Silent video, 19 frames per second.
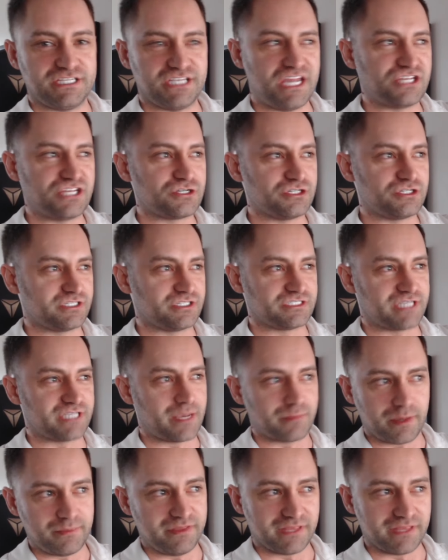entrance exam
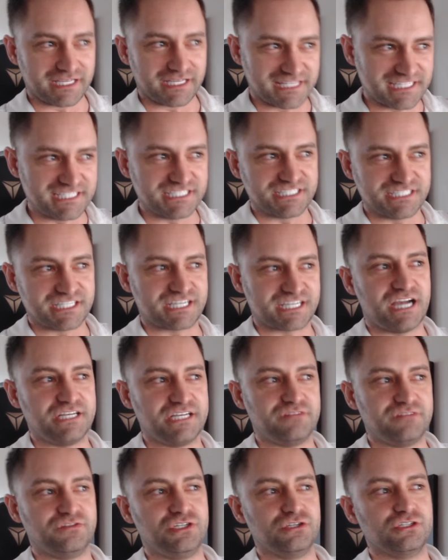i mean like this is the kind
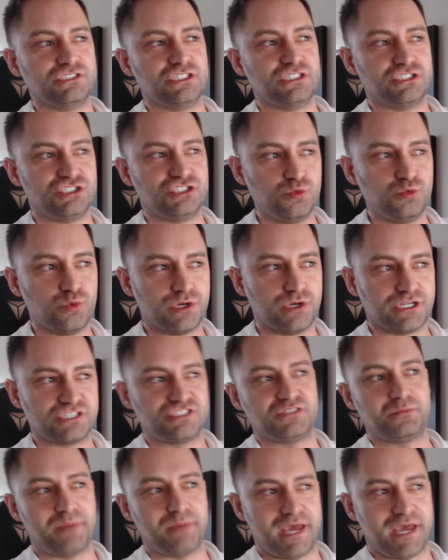of diligence you would
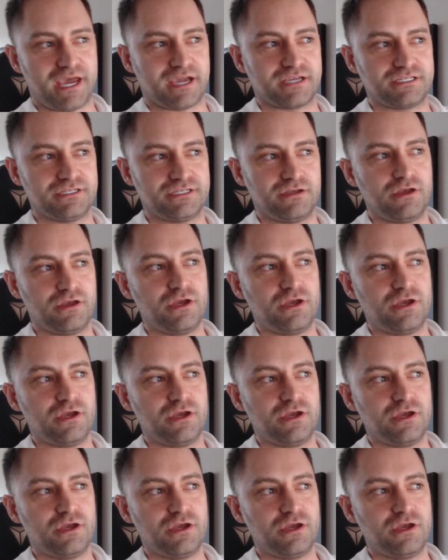expect